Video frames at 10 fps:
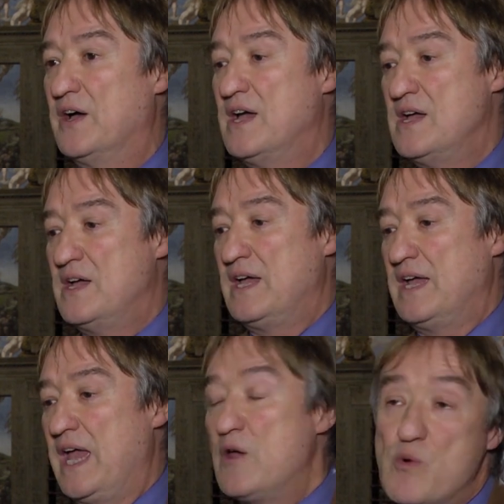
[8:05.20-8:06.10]

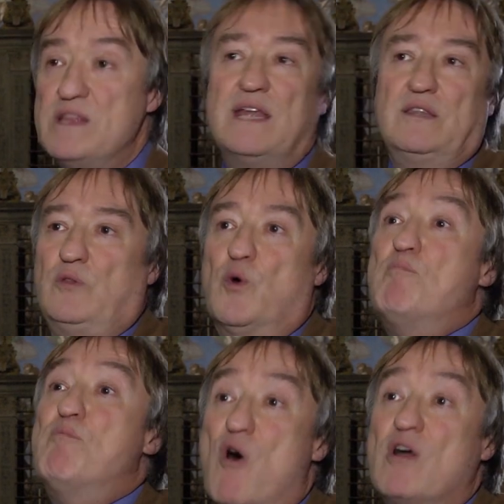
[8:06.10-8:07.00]
represented by what
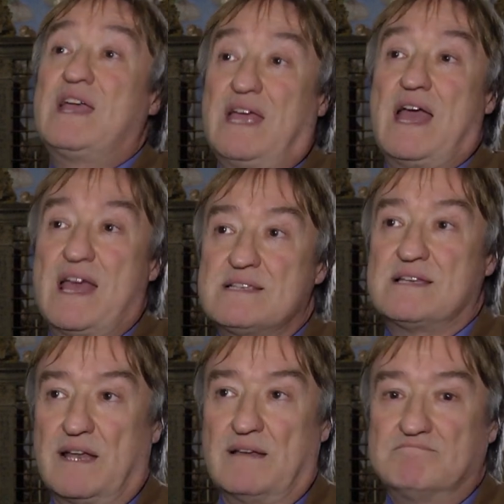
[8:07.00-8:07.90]
exists when one is with